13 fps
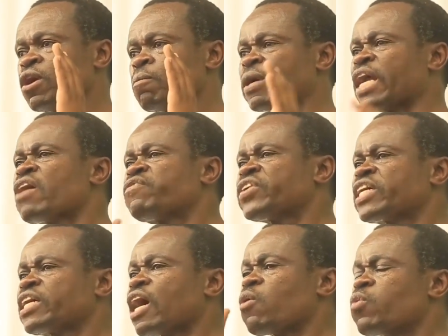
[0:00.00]
But
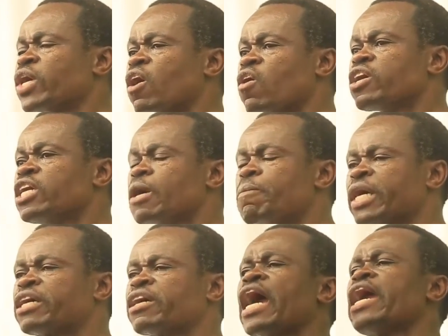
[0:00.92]
Africa will only be
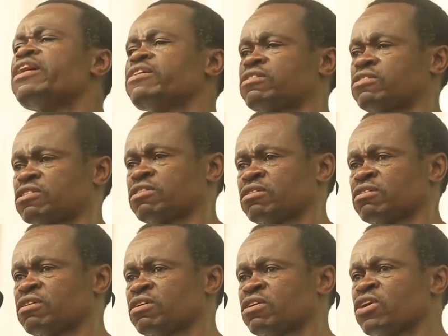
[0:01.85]
great
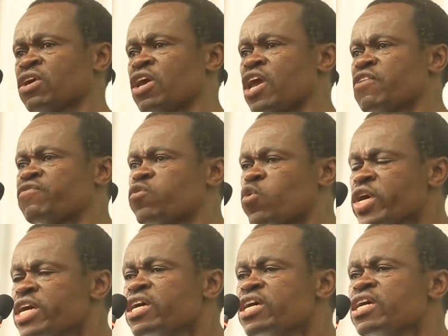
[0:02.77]
if
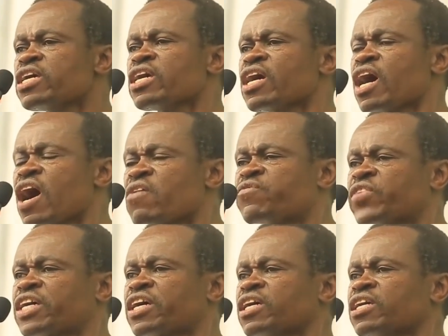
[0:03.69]
we
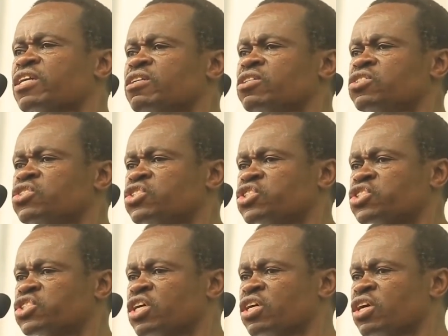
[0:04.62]

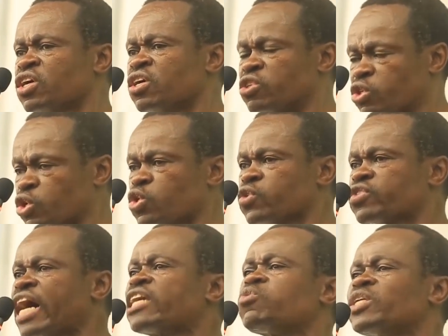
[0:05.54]
Africans do
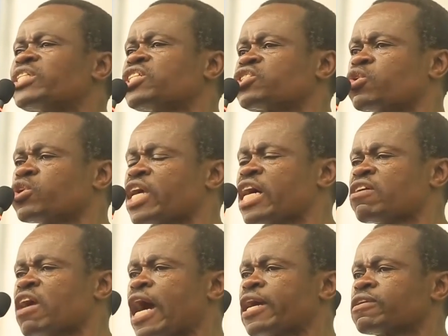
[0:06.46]
that which is good and
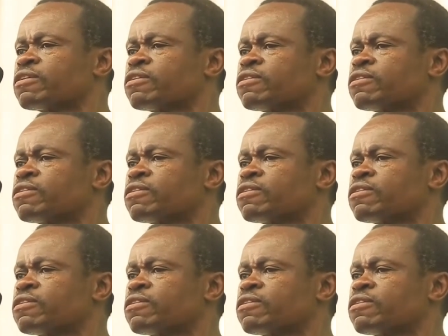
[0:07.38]
right.